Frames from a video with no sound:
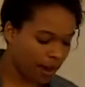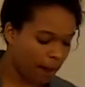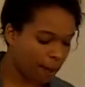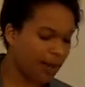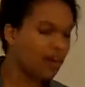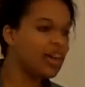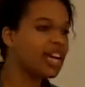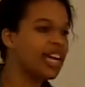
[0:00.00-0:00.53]

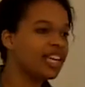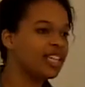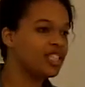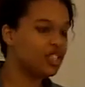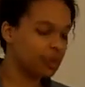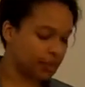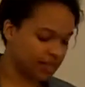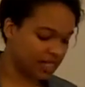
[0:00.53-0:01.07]
About
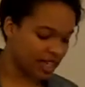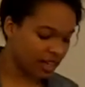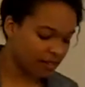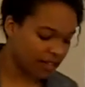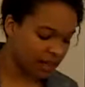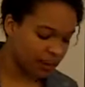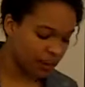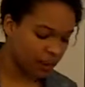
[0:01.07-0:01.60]
82%
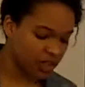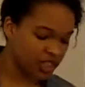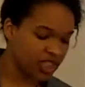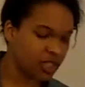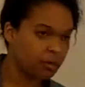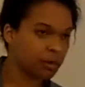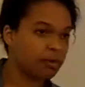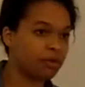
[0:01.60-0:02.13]
of the
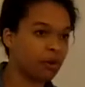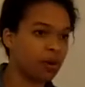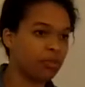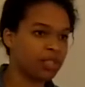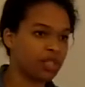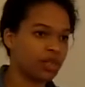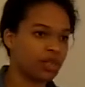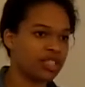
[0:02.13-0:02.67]
abortions
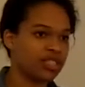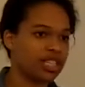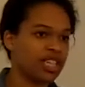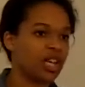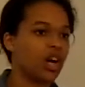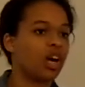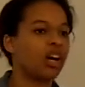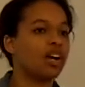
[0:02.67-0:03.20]
performed in New York
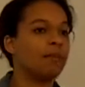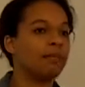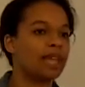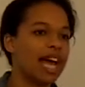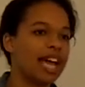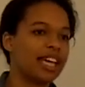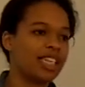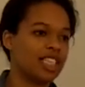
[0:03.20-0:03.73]
City are on
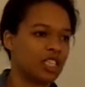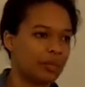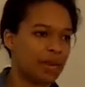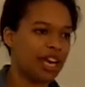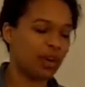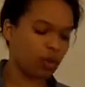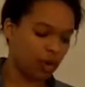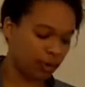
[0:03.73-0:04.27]
black and
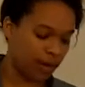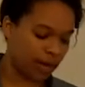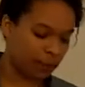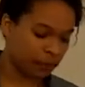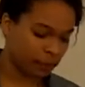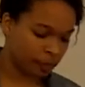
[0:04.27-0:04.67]
Hispanic women.